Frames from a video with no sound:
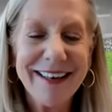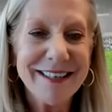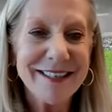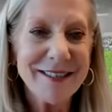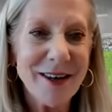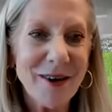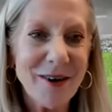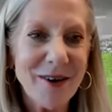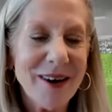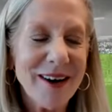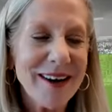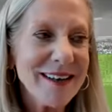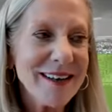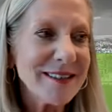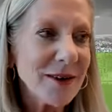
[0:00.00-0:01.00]
So,
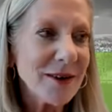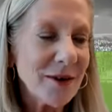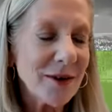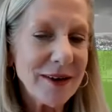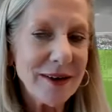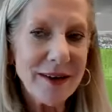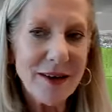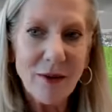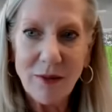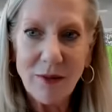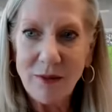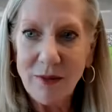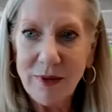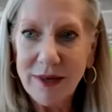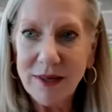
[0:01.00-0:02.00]

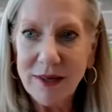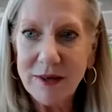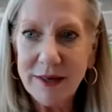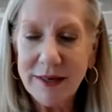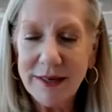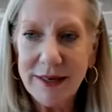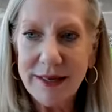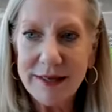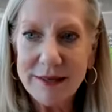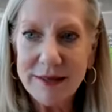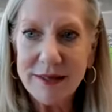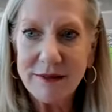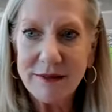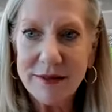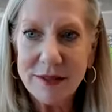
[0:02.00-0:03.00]
when we look at
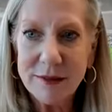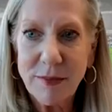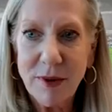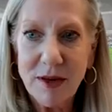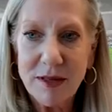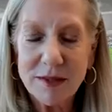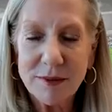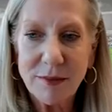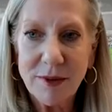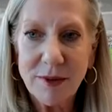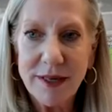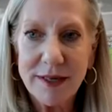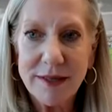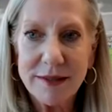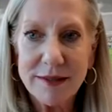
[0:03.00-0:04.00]
incident response
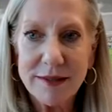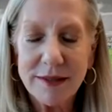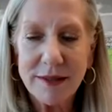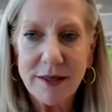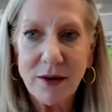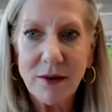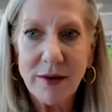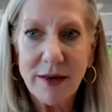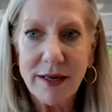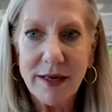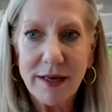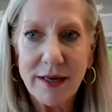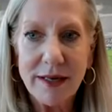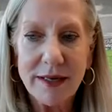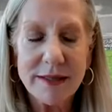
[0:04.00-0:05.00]
plans,
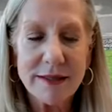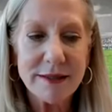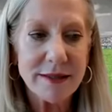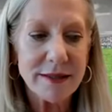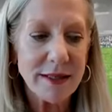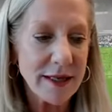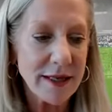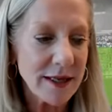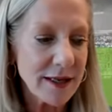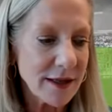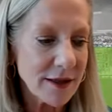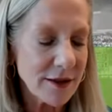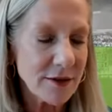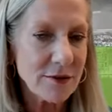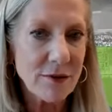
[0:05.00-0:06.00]
it is in
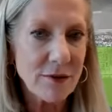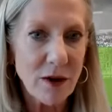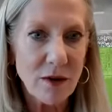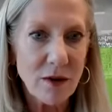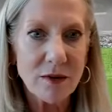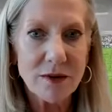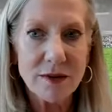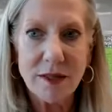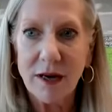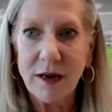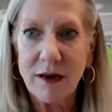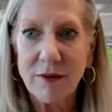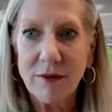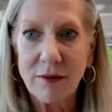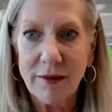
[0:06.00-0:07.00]
the throes
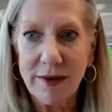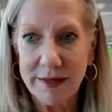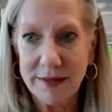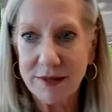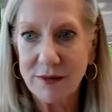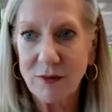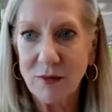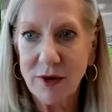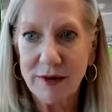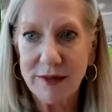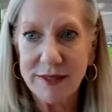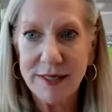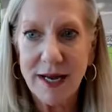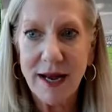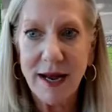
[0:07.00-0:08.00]
of a ransomware
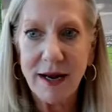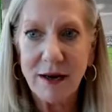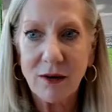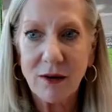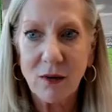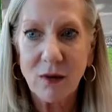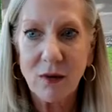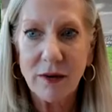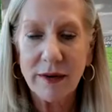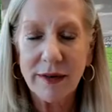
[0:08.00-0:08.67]
attack, or